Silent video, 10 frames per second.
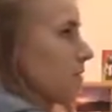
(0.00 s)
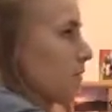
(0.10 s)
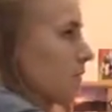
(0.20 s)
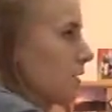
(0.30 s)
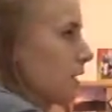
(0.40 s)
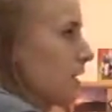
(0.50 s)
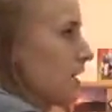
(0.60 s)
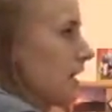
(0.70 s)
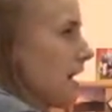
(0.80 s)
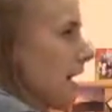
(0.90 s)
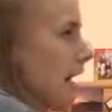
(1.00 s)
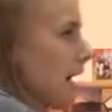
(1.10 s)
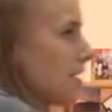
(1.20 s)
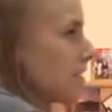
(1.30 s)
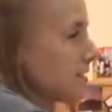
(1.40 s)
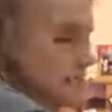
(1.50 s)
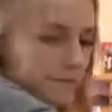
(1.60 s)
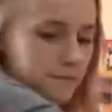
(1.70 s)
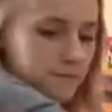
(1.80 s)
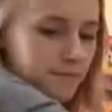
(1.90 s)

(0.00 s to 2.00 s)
3x